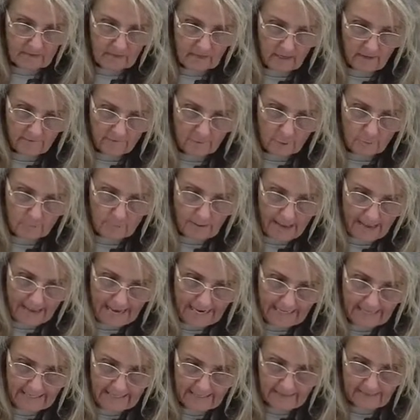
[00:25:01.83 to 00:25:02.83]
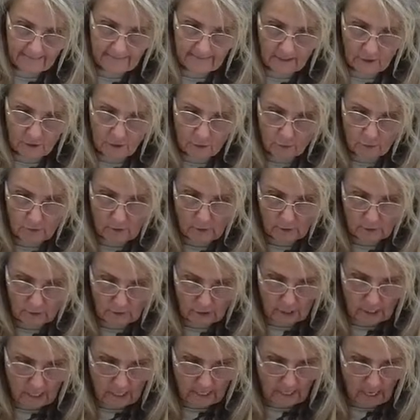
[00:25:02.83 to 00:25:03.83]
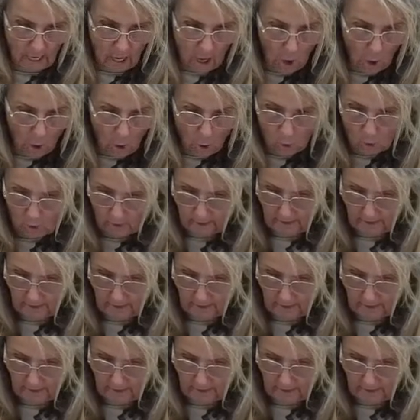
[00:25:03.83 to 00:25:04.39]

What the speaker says: if you paint it and then you go to cut a hole